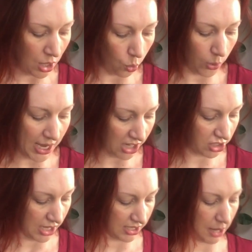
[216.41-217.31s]
We
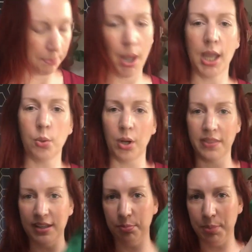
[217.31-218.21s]
actually ended up buying one of
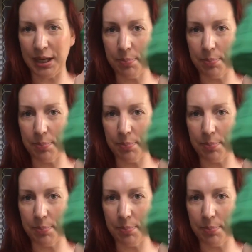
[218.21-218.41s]
these big